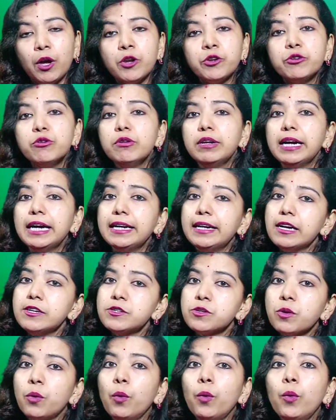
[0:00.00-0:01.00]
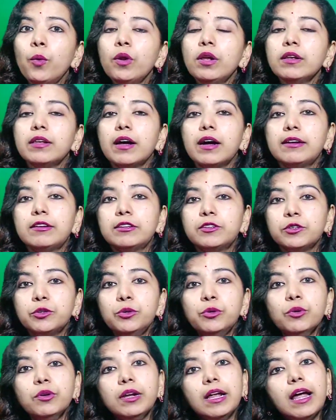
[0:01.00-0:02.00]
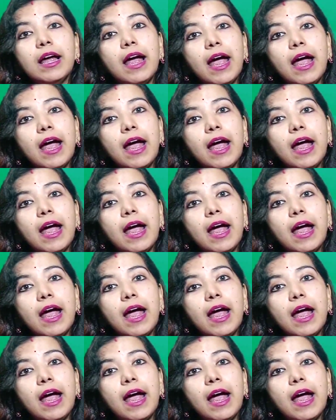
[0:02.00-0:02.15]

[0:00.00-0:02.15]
To lead a school, the school